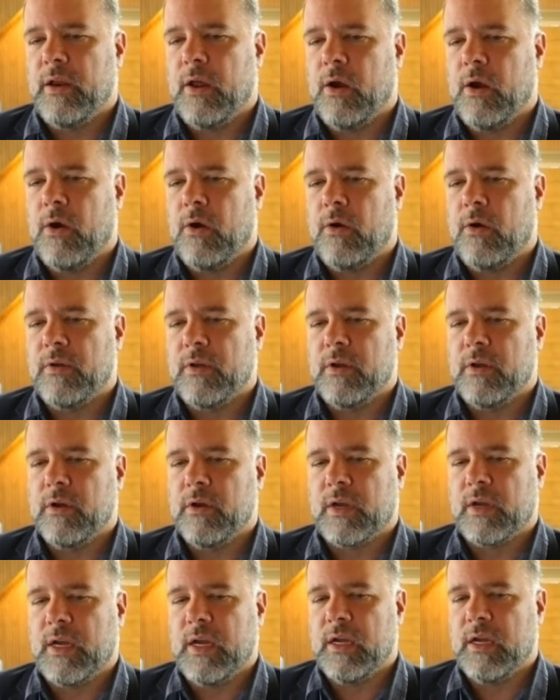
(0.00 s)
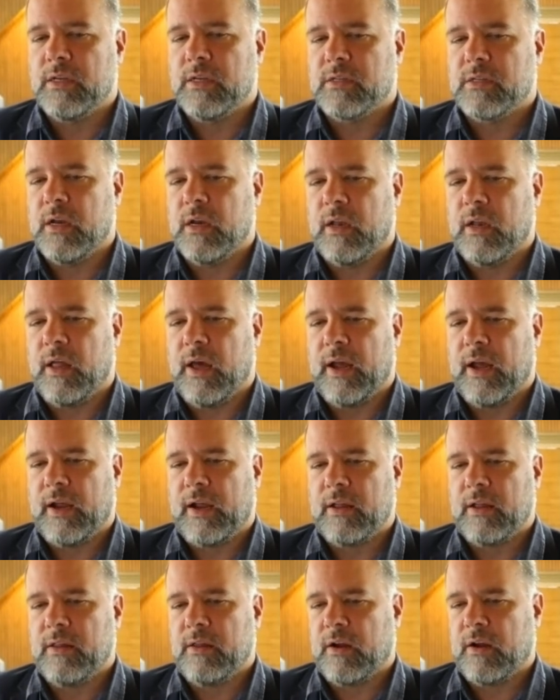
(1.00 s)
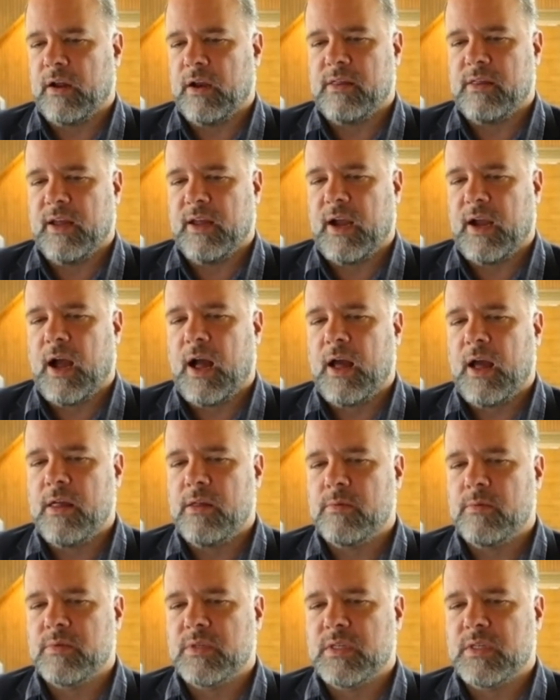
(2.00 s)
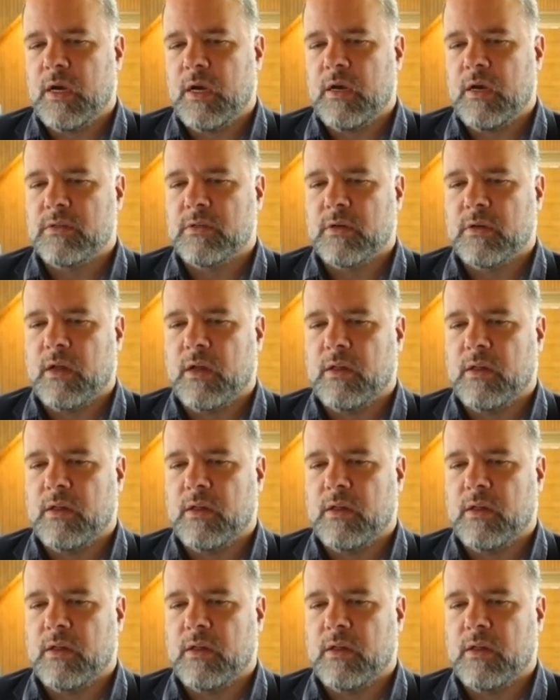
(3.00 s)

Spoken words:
your kid's they're gonna think highly of themselves,